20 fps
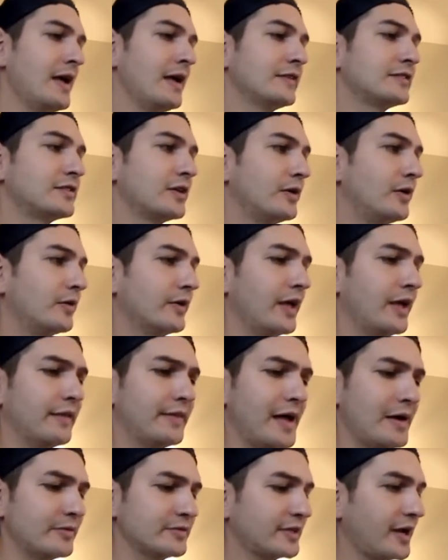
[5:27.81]
So yeah,
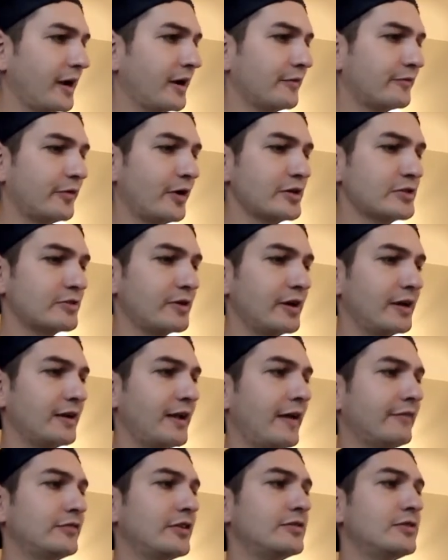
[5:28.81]
that was kind of frustrating to
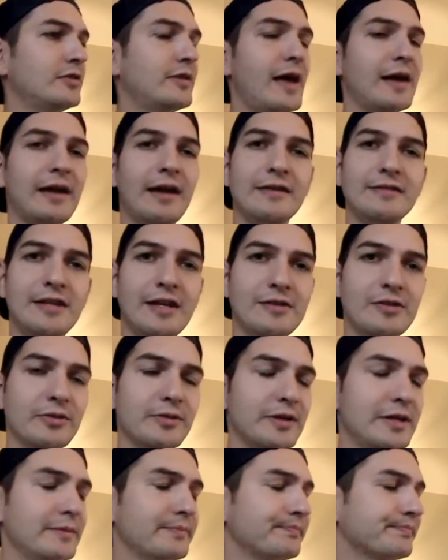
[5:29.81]
have to do that
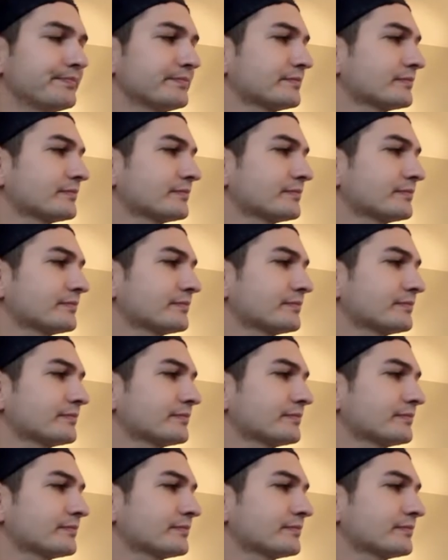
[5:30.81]
continually.